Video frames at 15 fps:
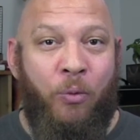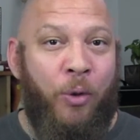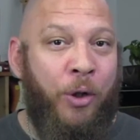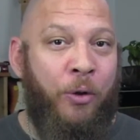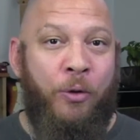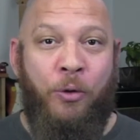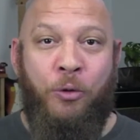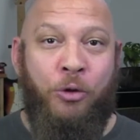where
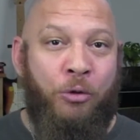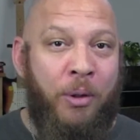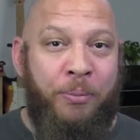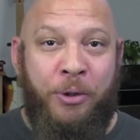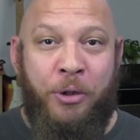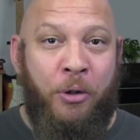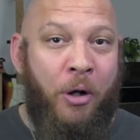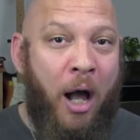you do
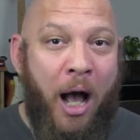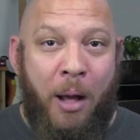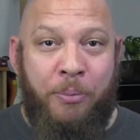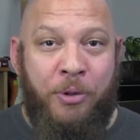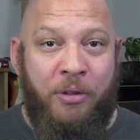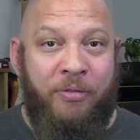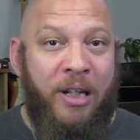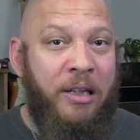scripture,
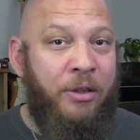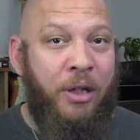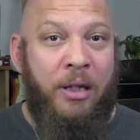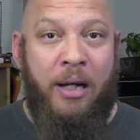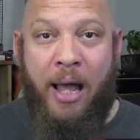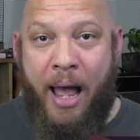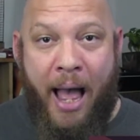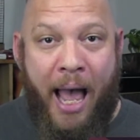
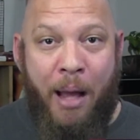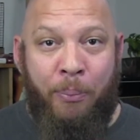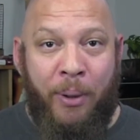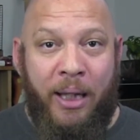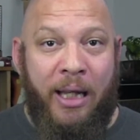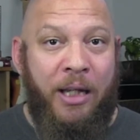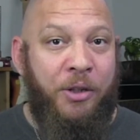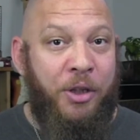observation,
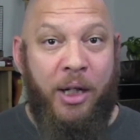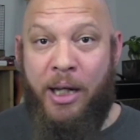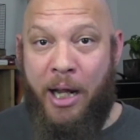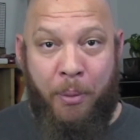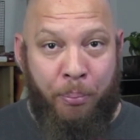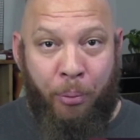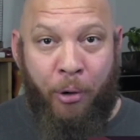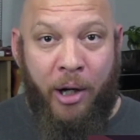application,
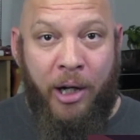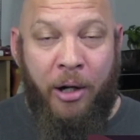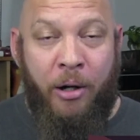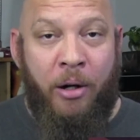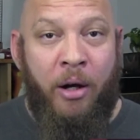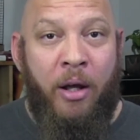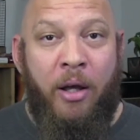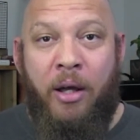and
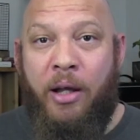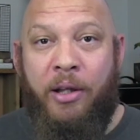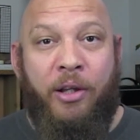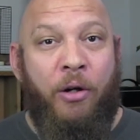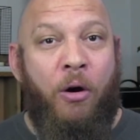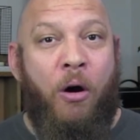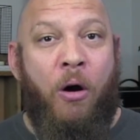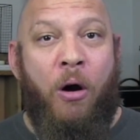prayer.
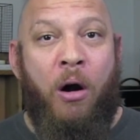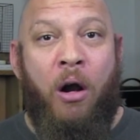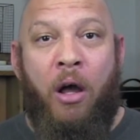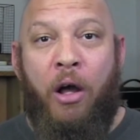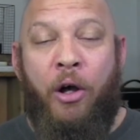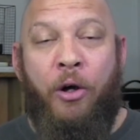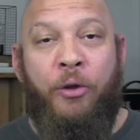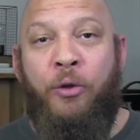There are
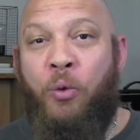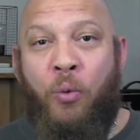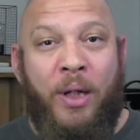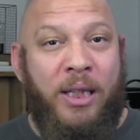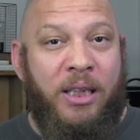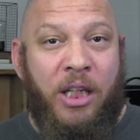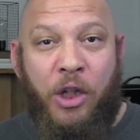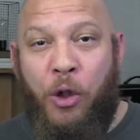other
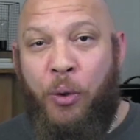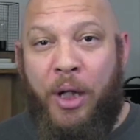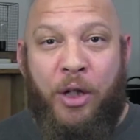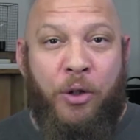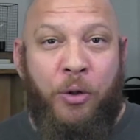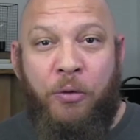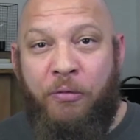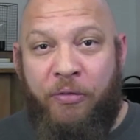ways that you
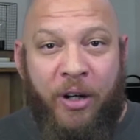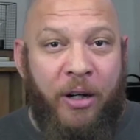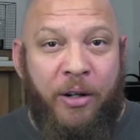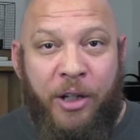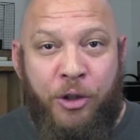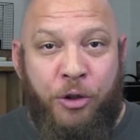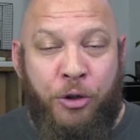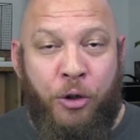can do
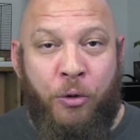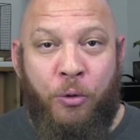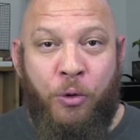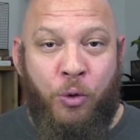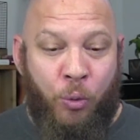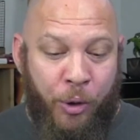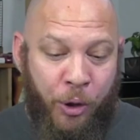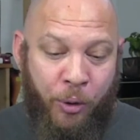various
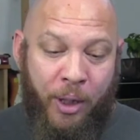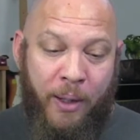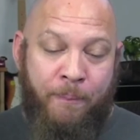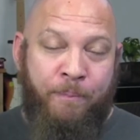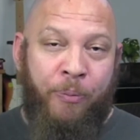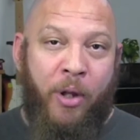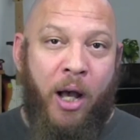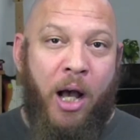journals, where you
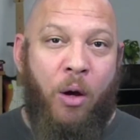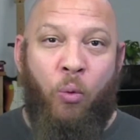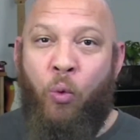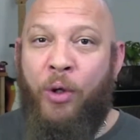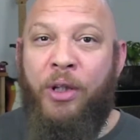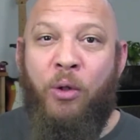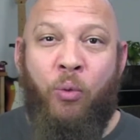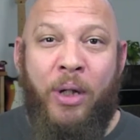can,
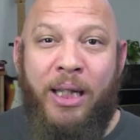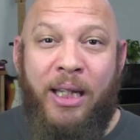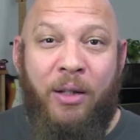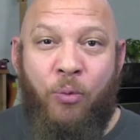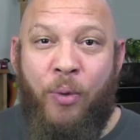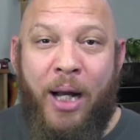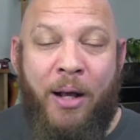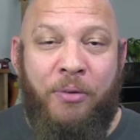one that we
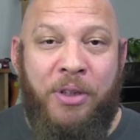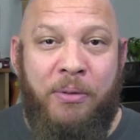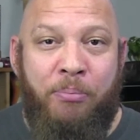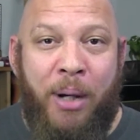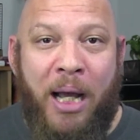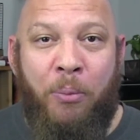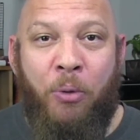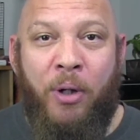did when I was in
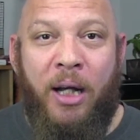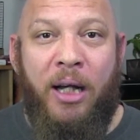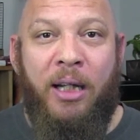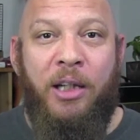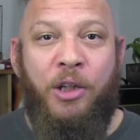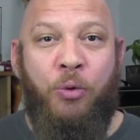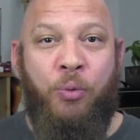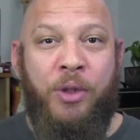Bible
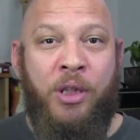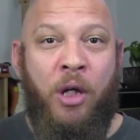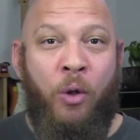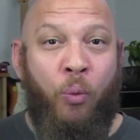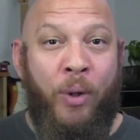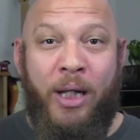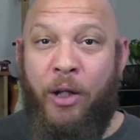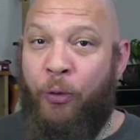college was
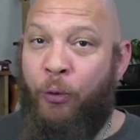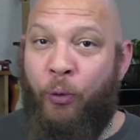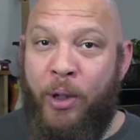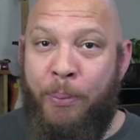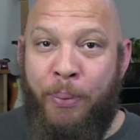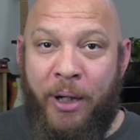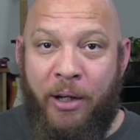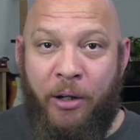we did
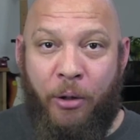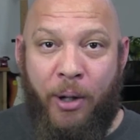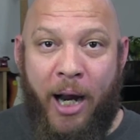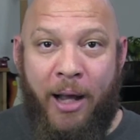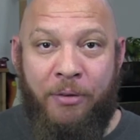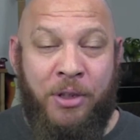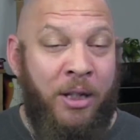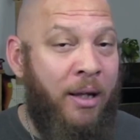three
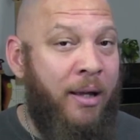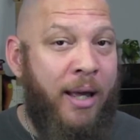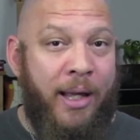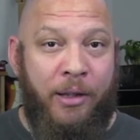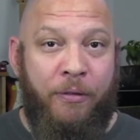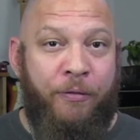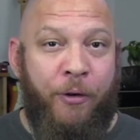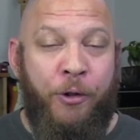paragraphs.
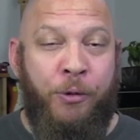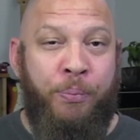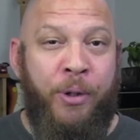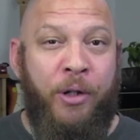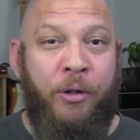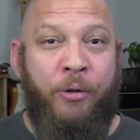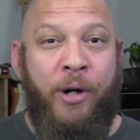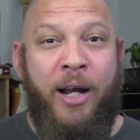In the first
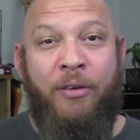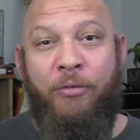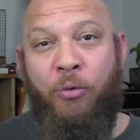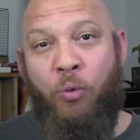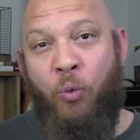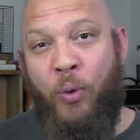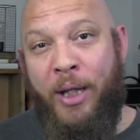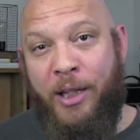paragraph,
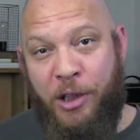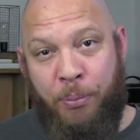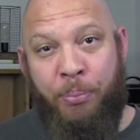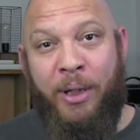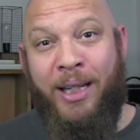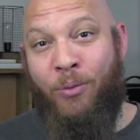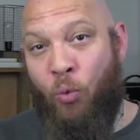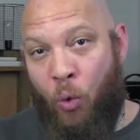we
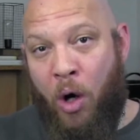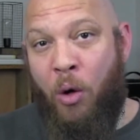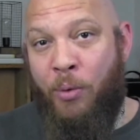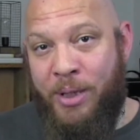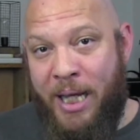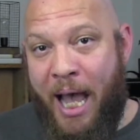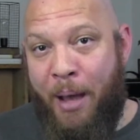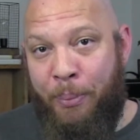explained what
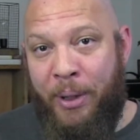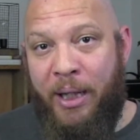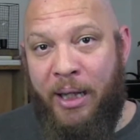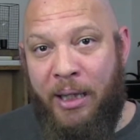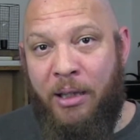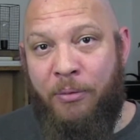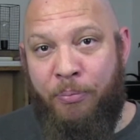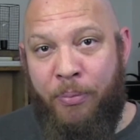was happening
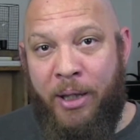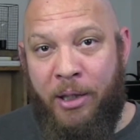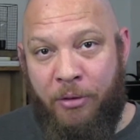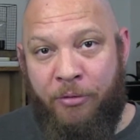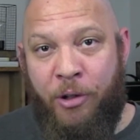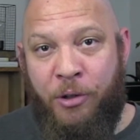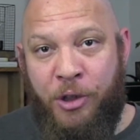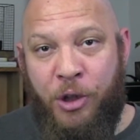in the
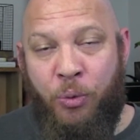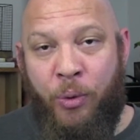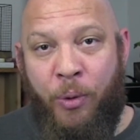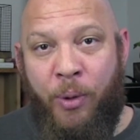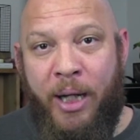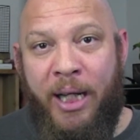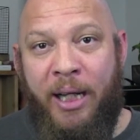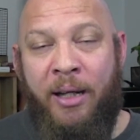verses we
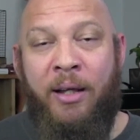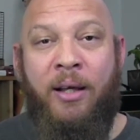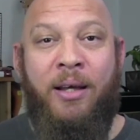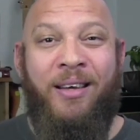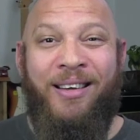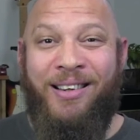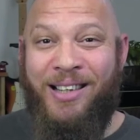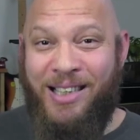read.
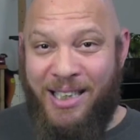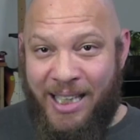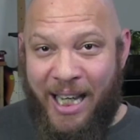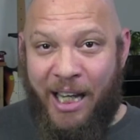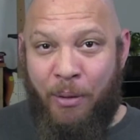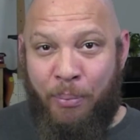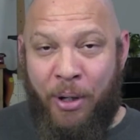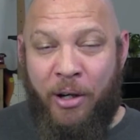The
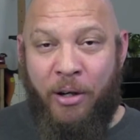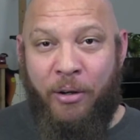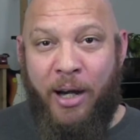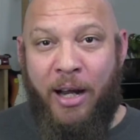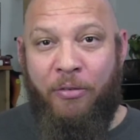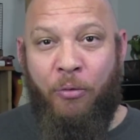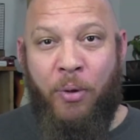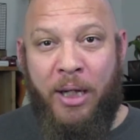second
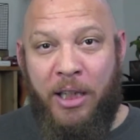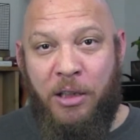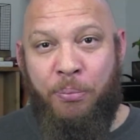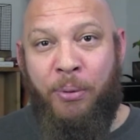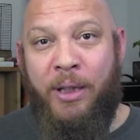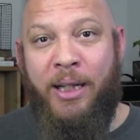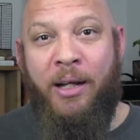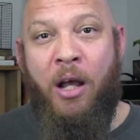paragraph, we
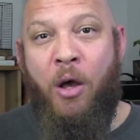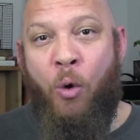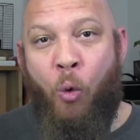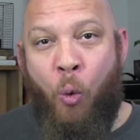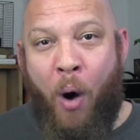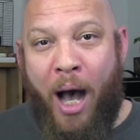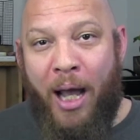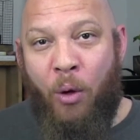explain
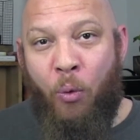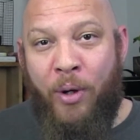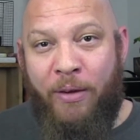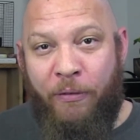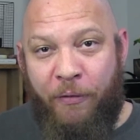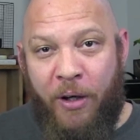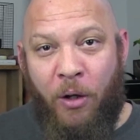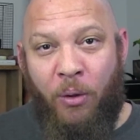why we
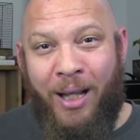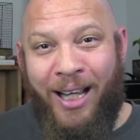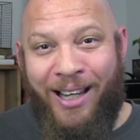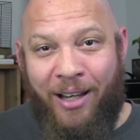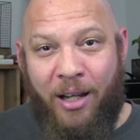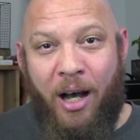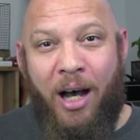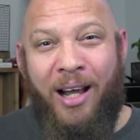felt
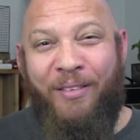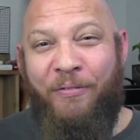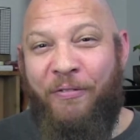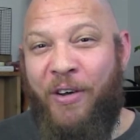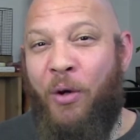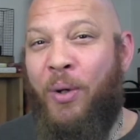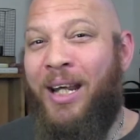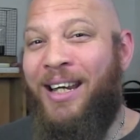like God
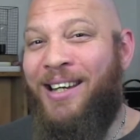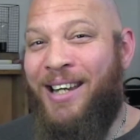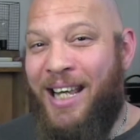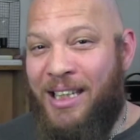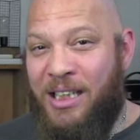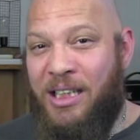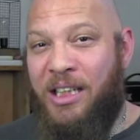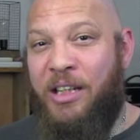felt it
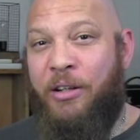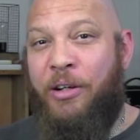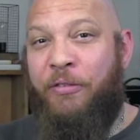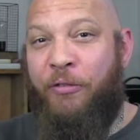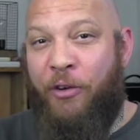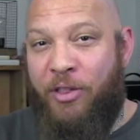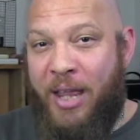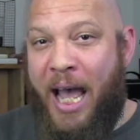necessary
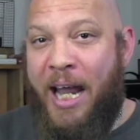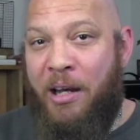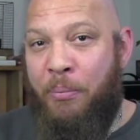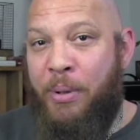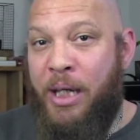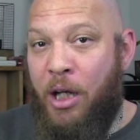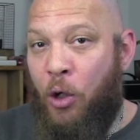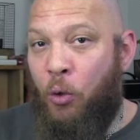for that to
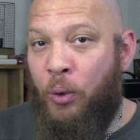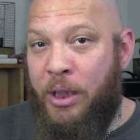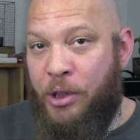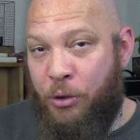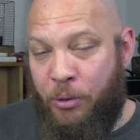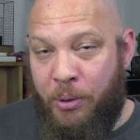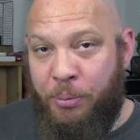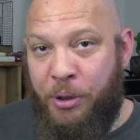be Holy
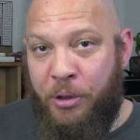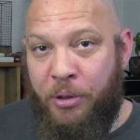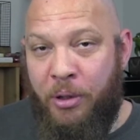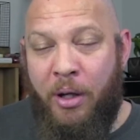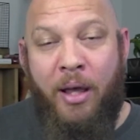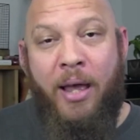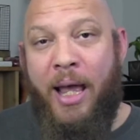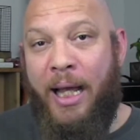Scripture.
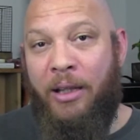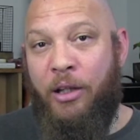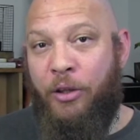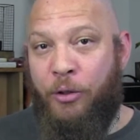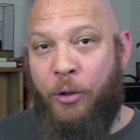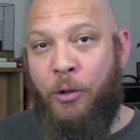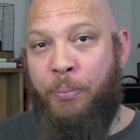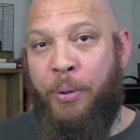And the
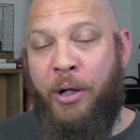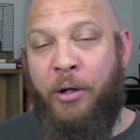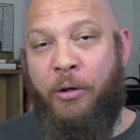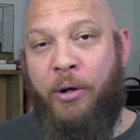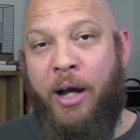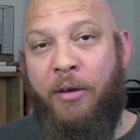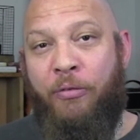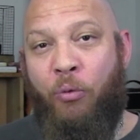third
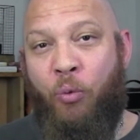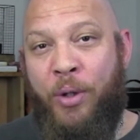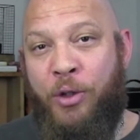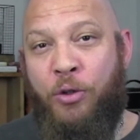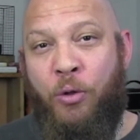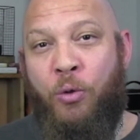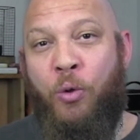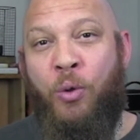paragraph, we
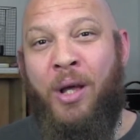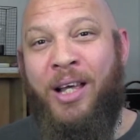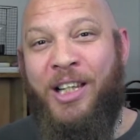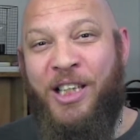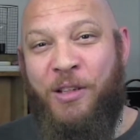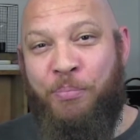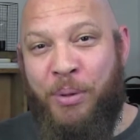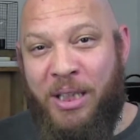journaled
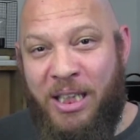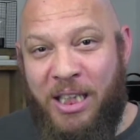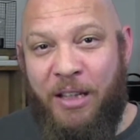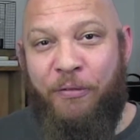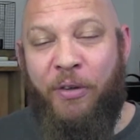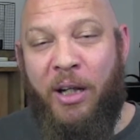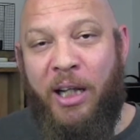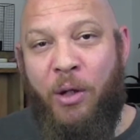
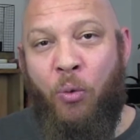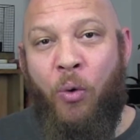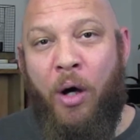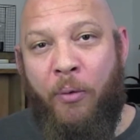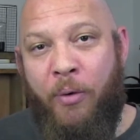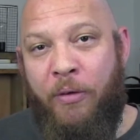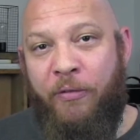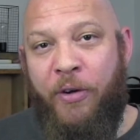specifically
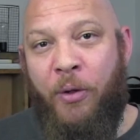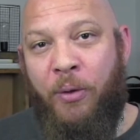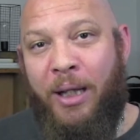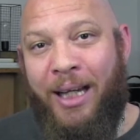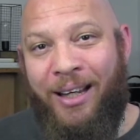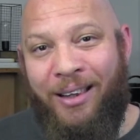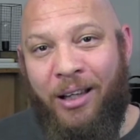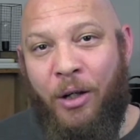what we felt
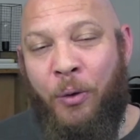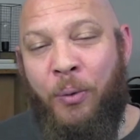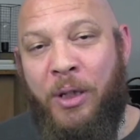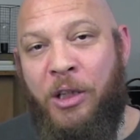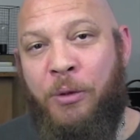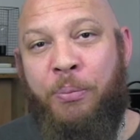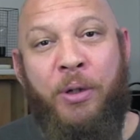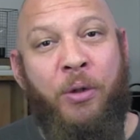like the
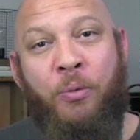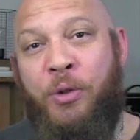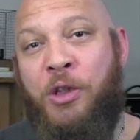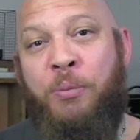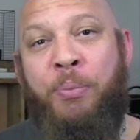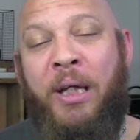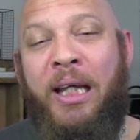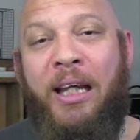Holy Spirit was
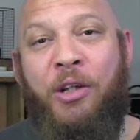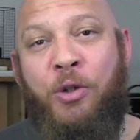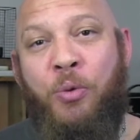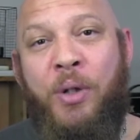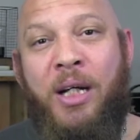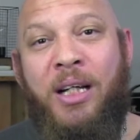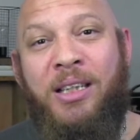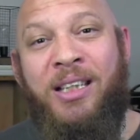speaking
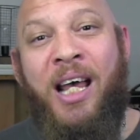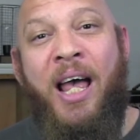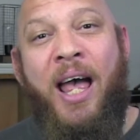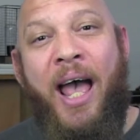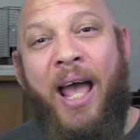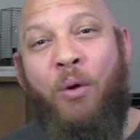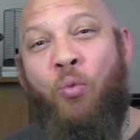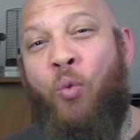to us
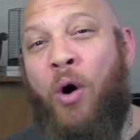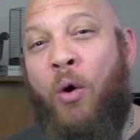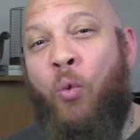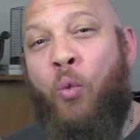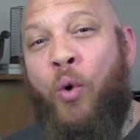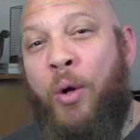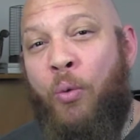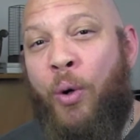and what
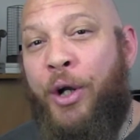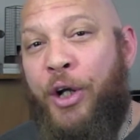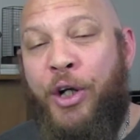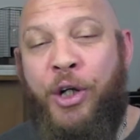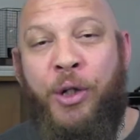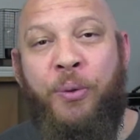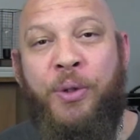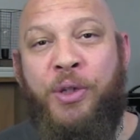we were going
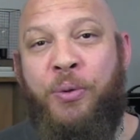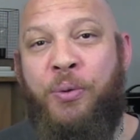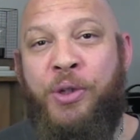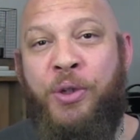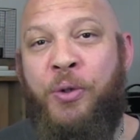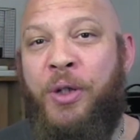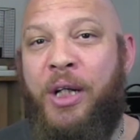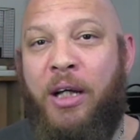to do as a
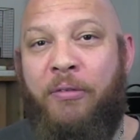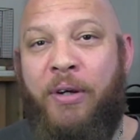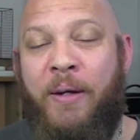result of